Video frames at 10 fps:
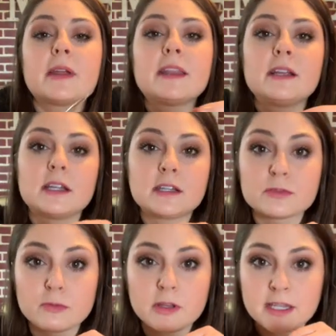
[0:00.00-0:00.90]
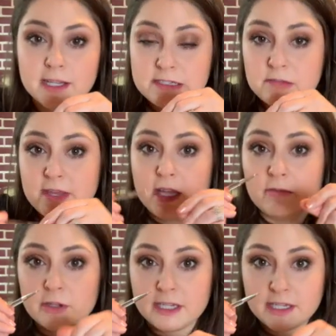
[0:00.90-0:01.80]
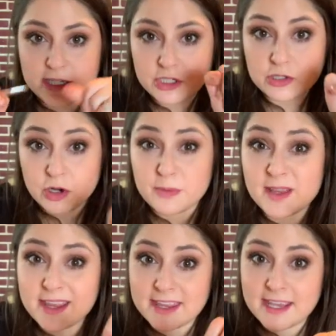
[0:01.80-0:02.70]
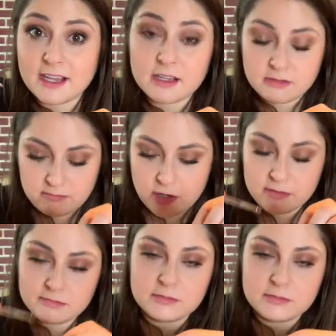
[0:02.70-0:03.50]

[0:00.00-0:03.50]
but I think it does really nice with making really nice, sharp, thick, or